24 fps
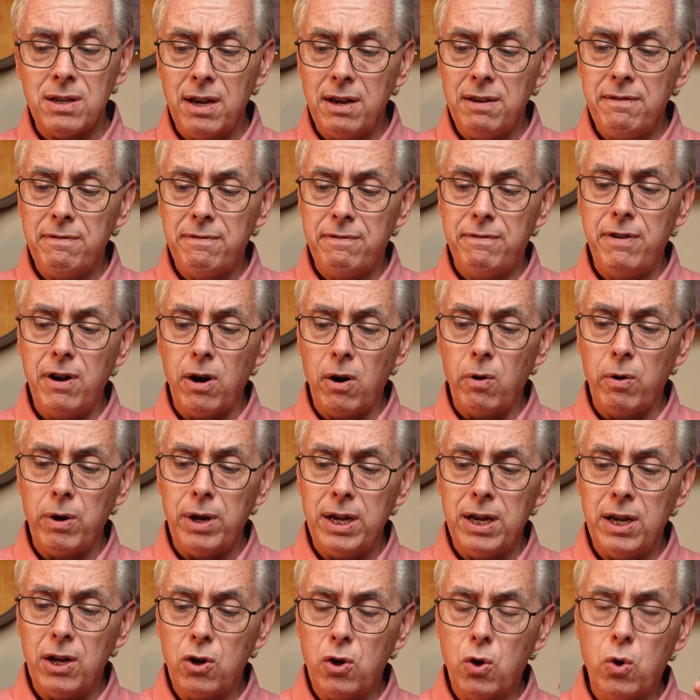a
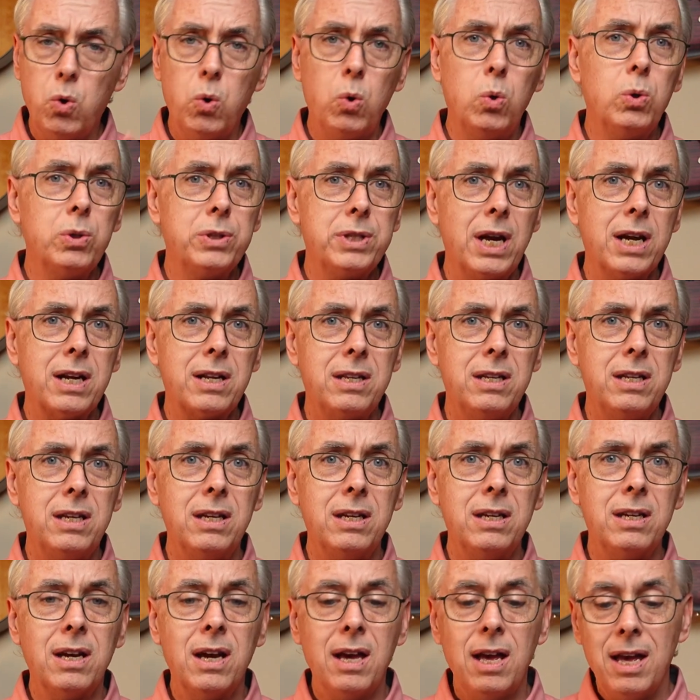very cool
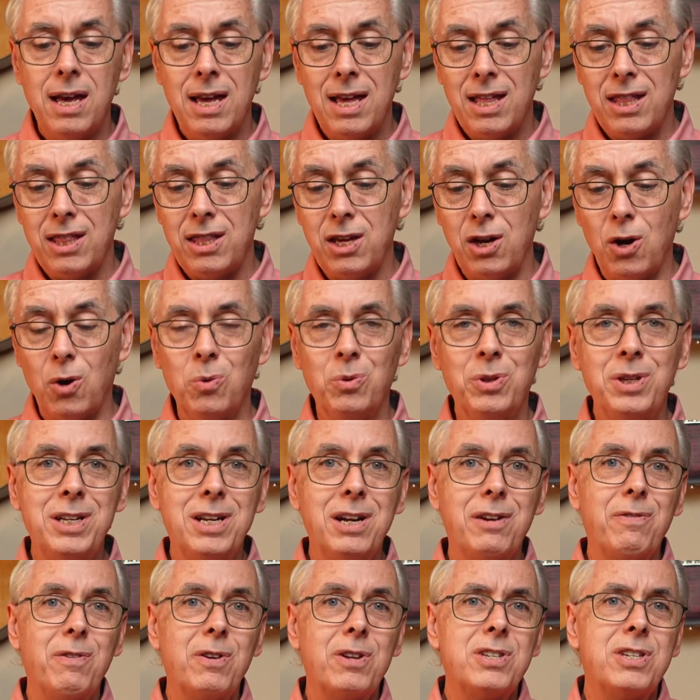technique. The only
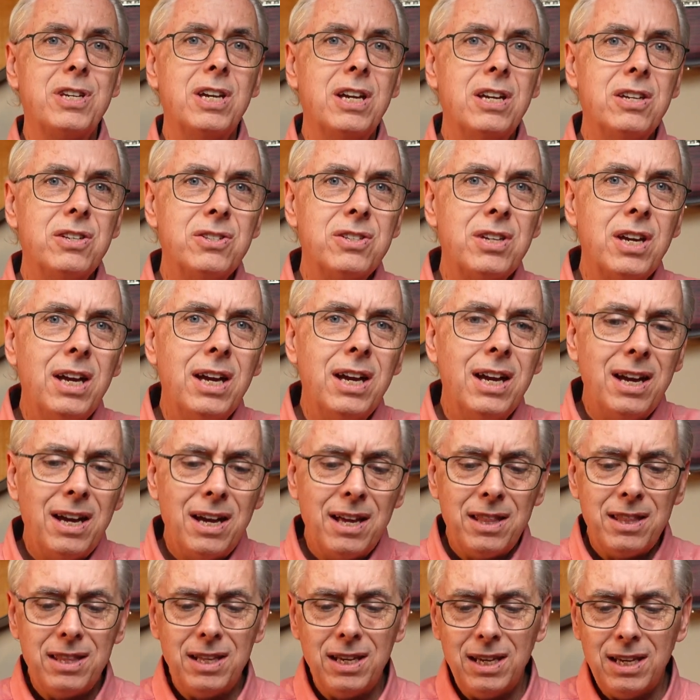difference is
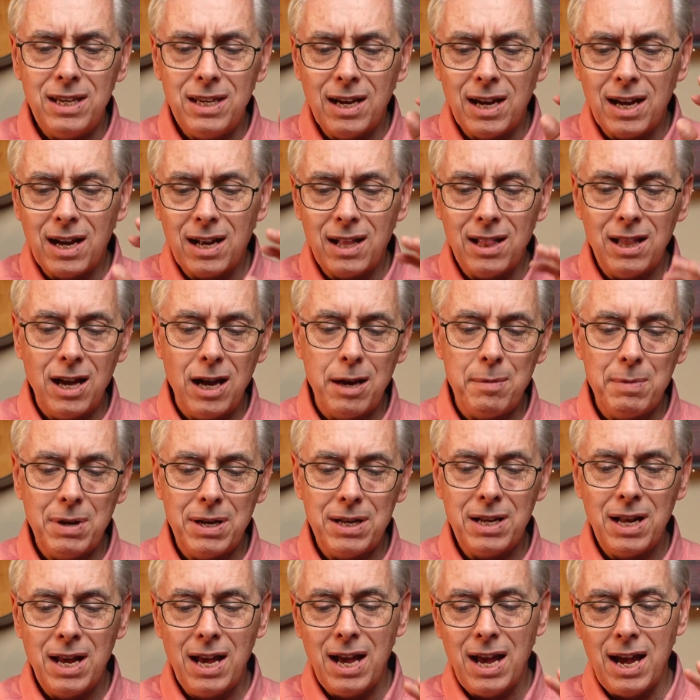the
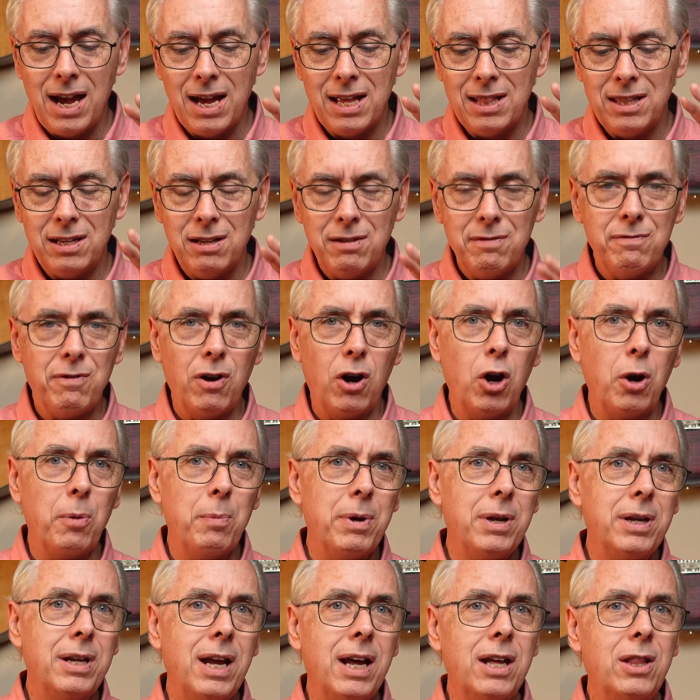climate and the
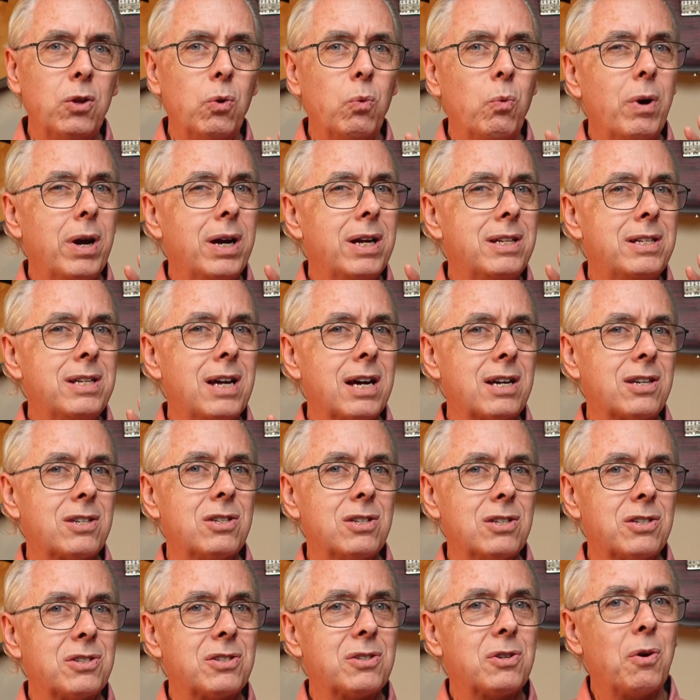environment and the way
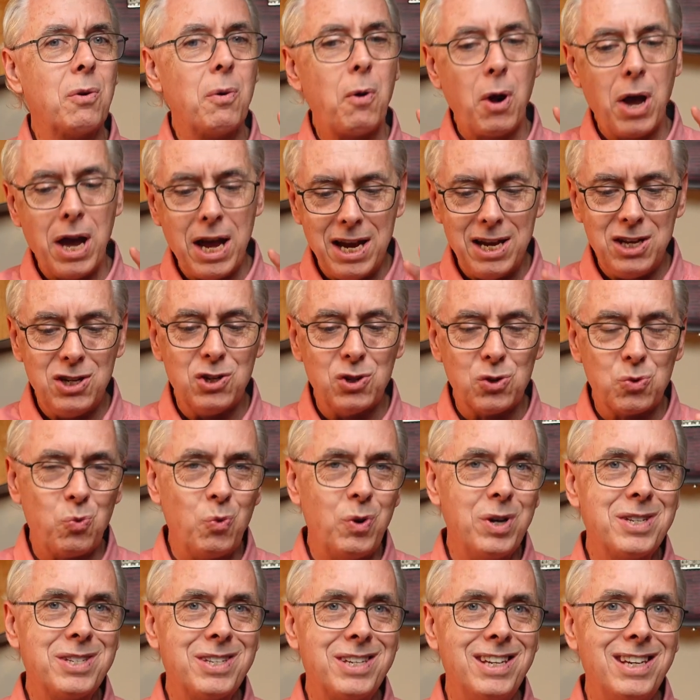Texas ages
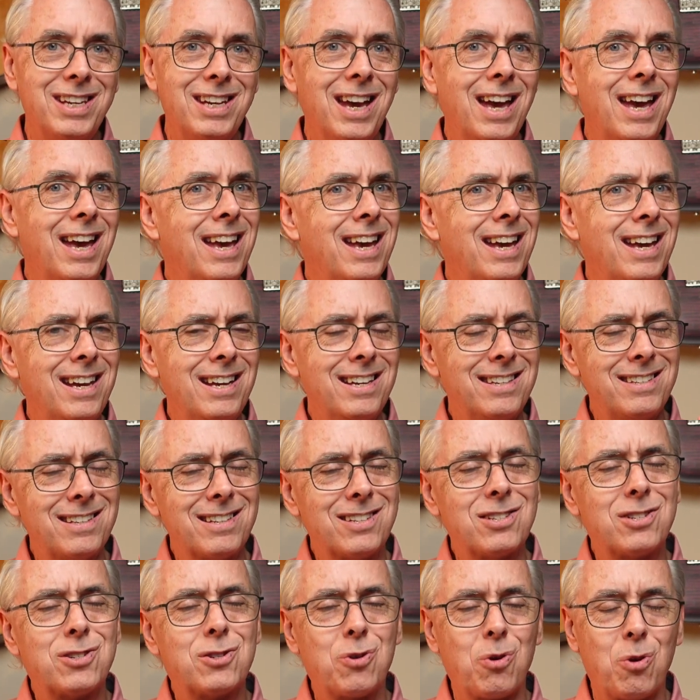whiskey is
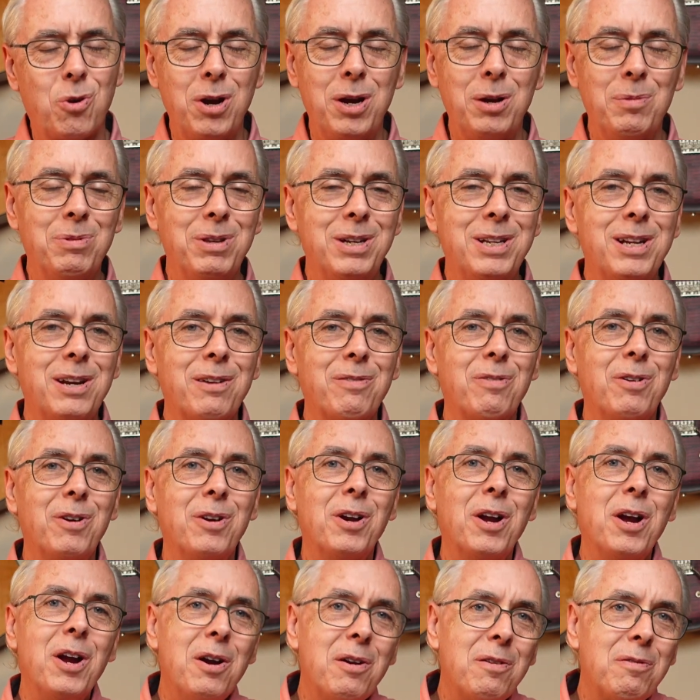extremely
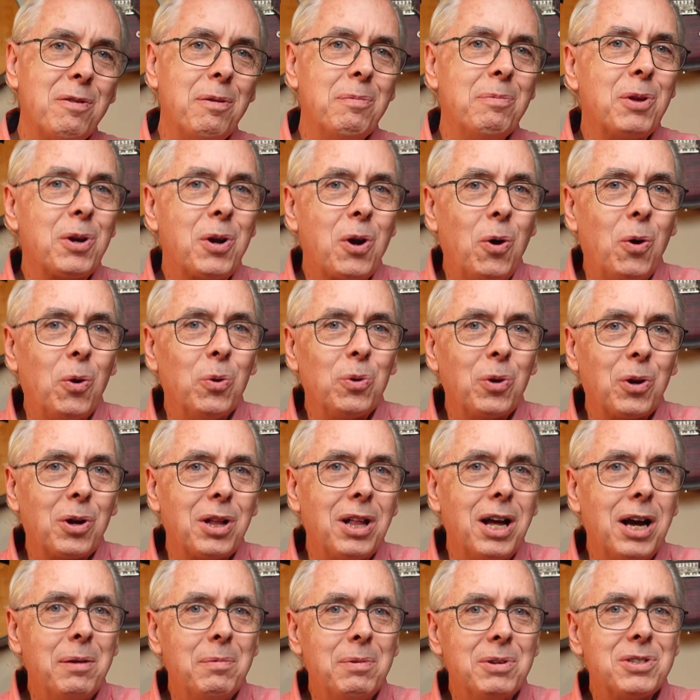different from the colder
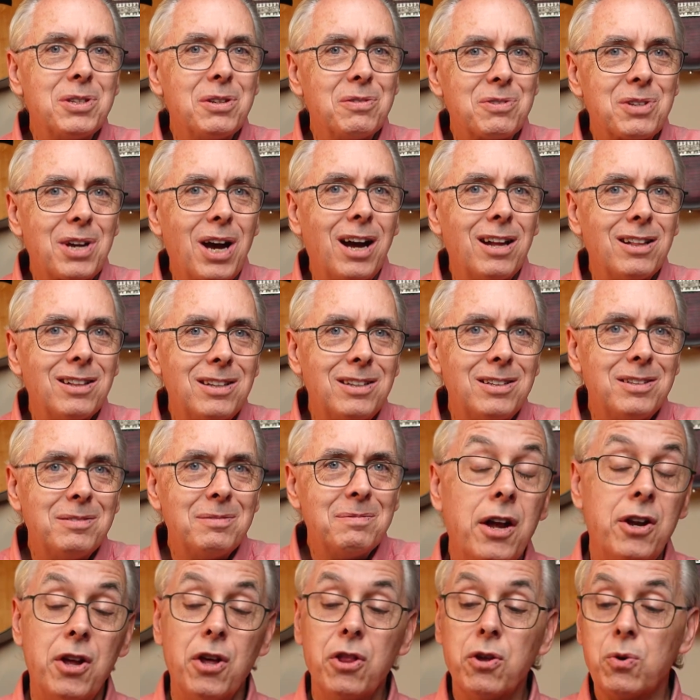climates of Scotland.
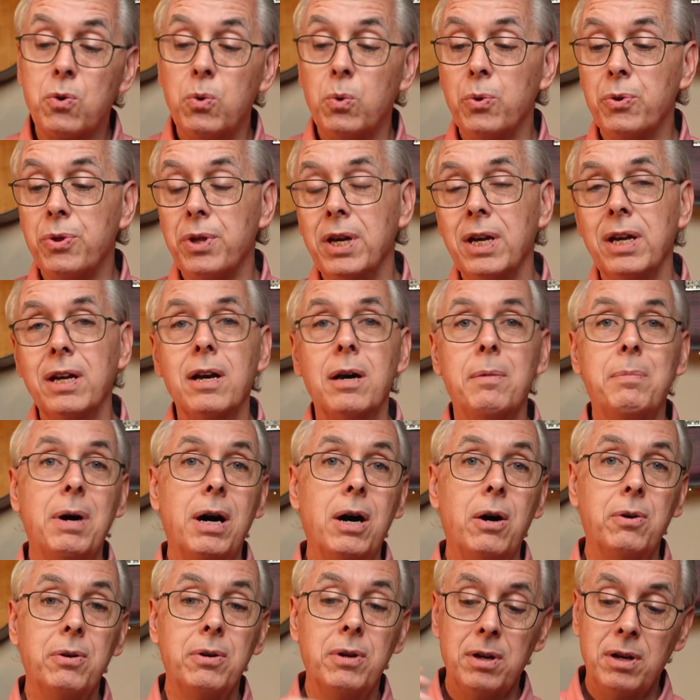Another cool thing
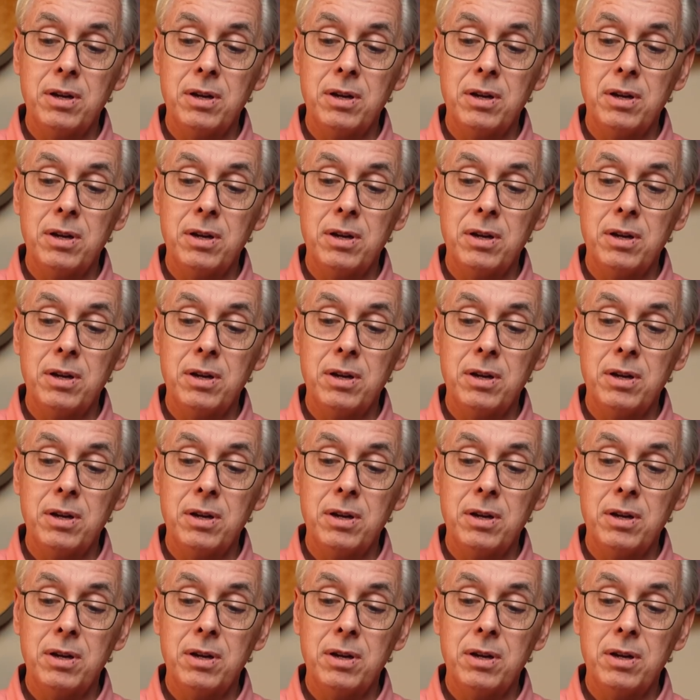about